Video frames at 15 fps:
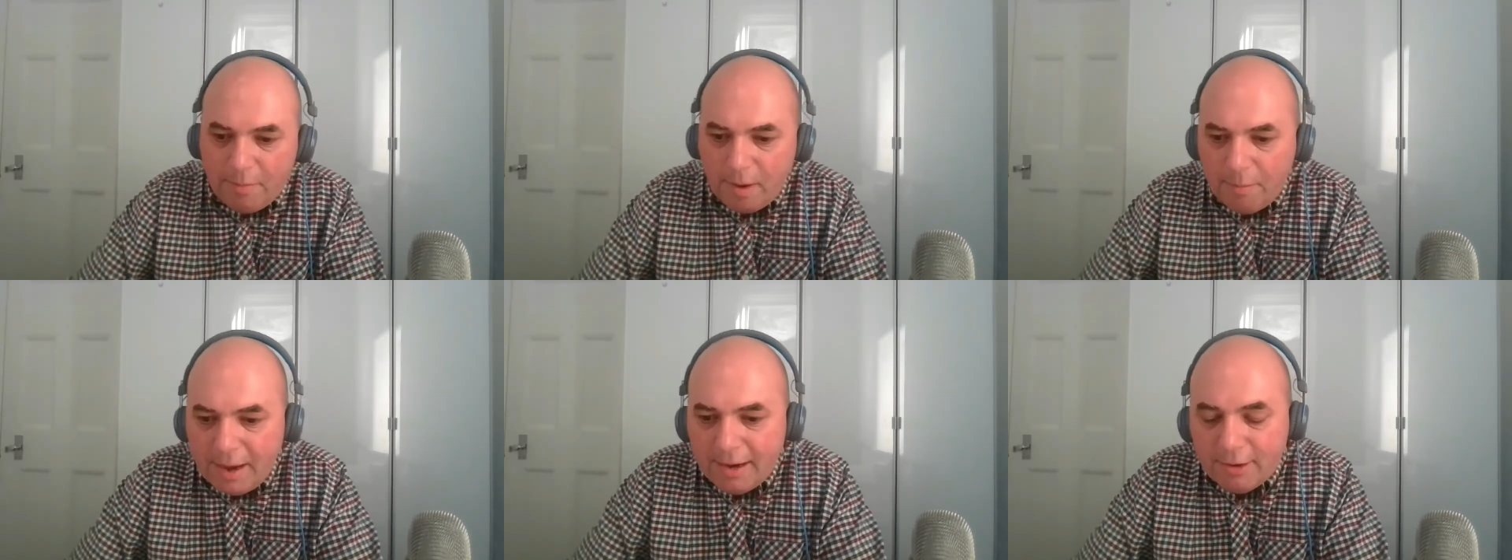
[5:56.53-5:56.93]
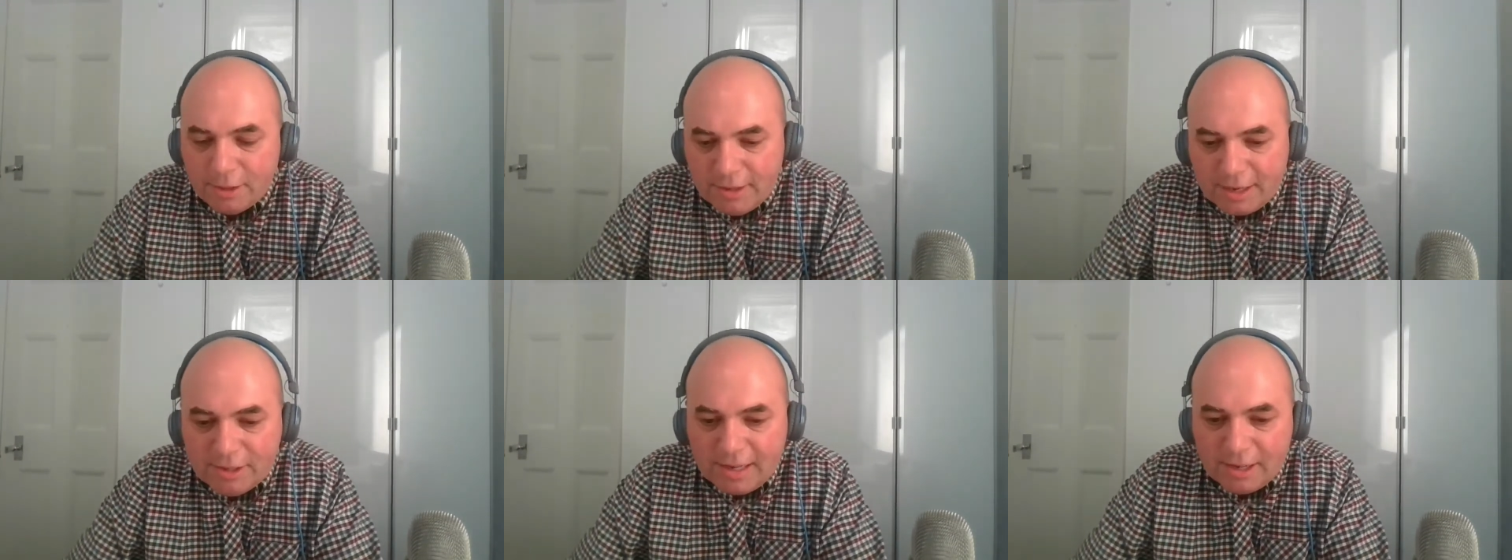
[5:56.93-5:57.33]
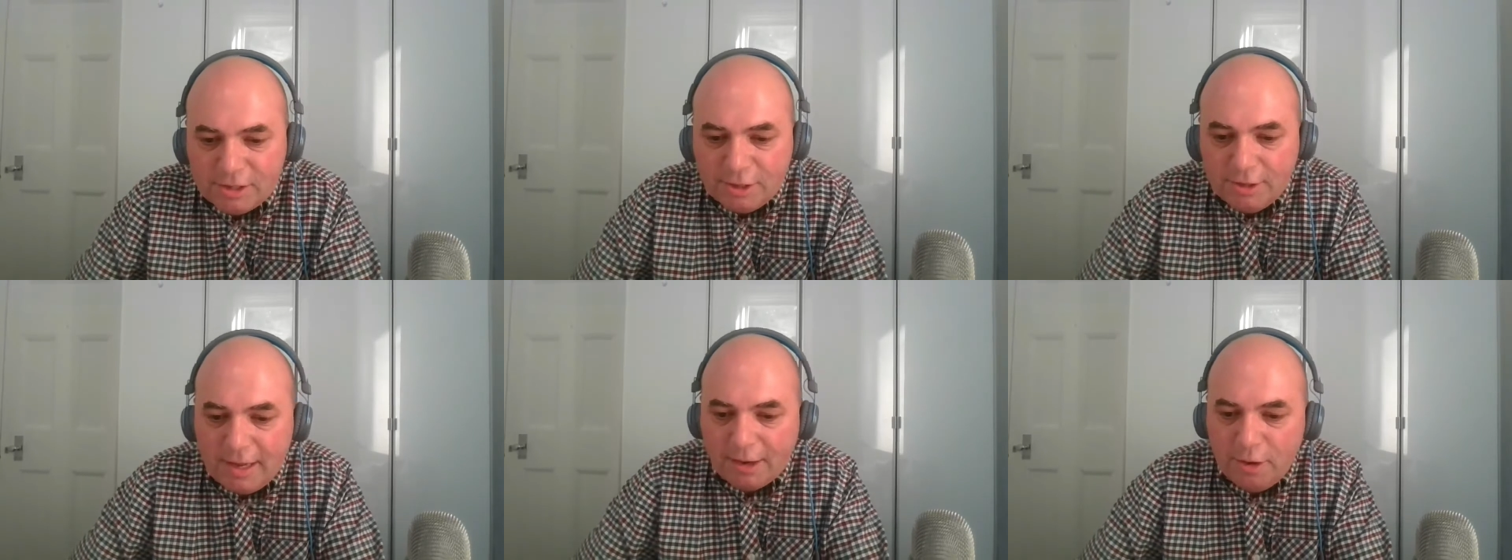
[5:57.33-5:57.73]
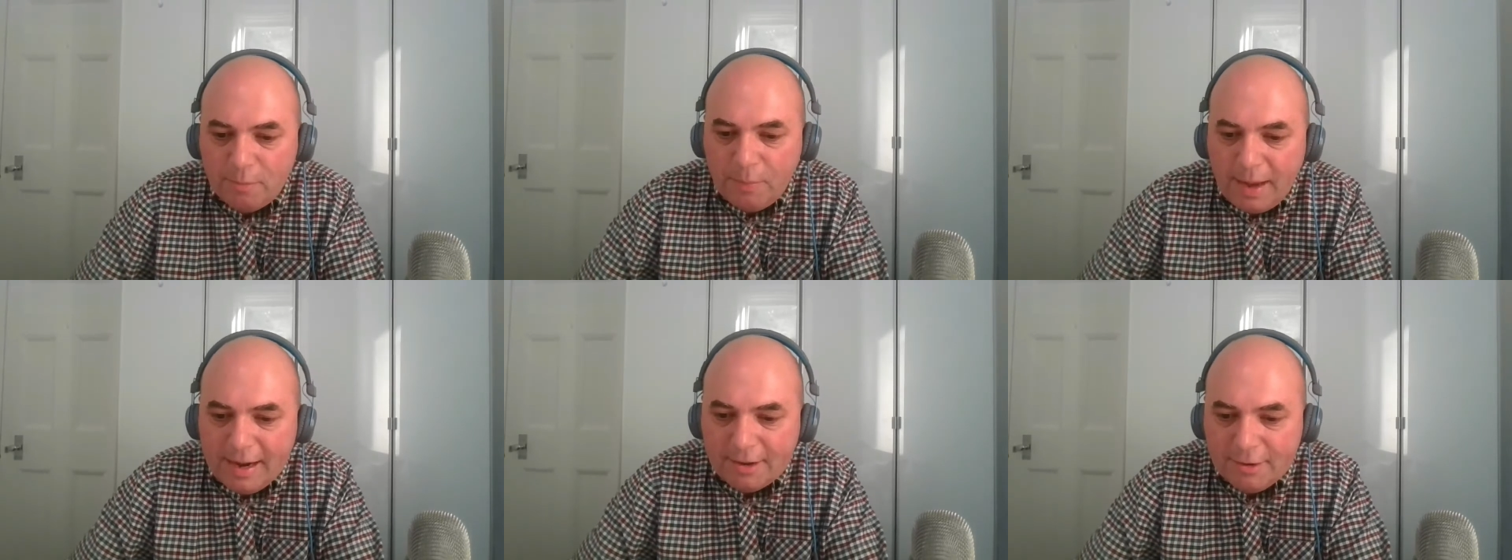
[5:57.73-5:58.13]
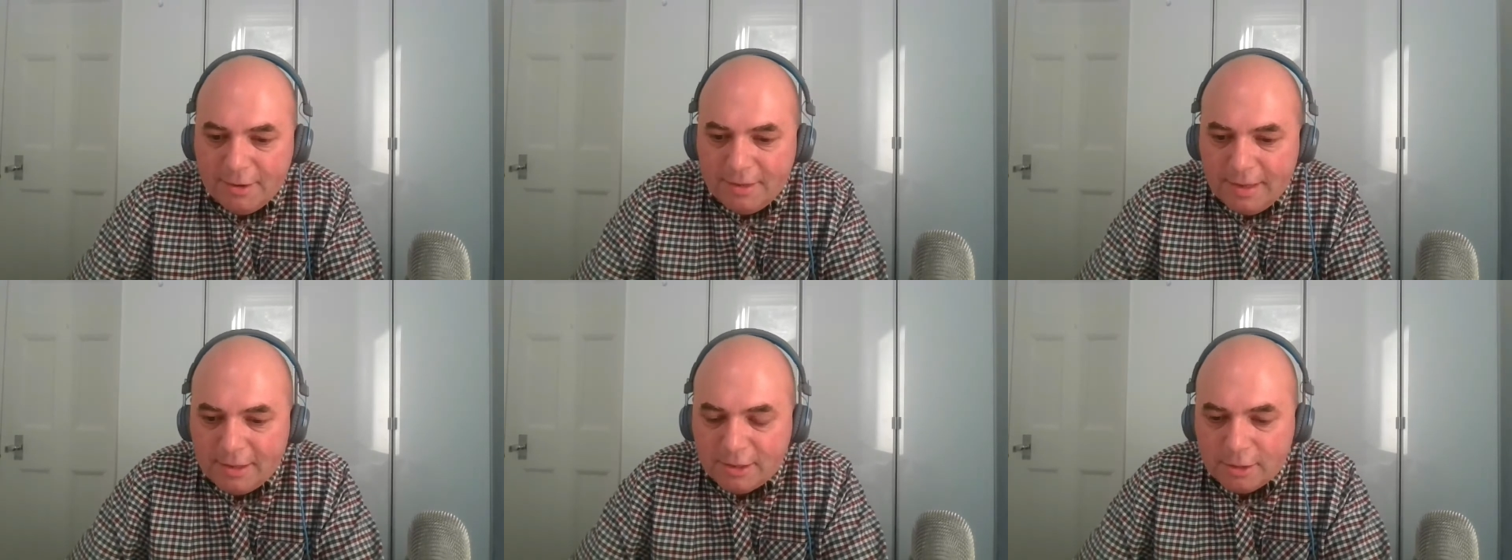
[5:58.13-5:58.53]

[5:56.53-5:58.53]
of a background. So that's good, a good background then.